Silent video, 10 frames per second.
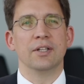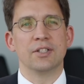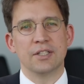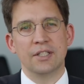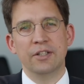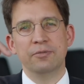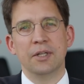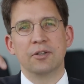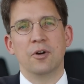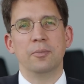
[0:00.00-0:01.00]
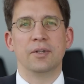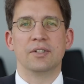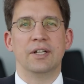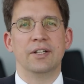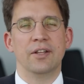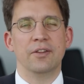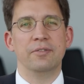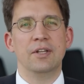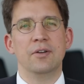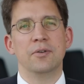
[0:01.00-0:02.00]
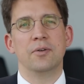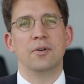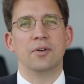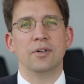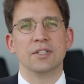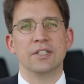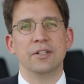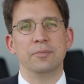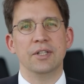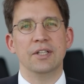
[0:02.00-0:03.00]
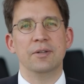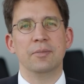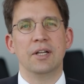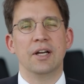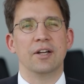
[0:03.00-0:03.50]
Just leave me a comment under the video or send me an email.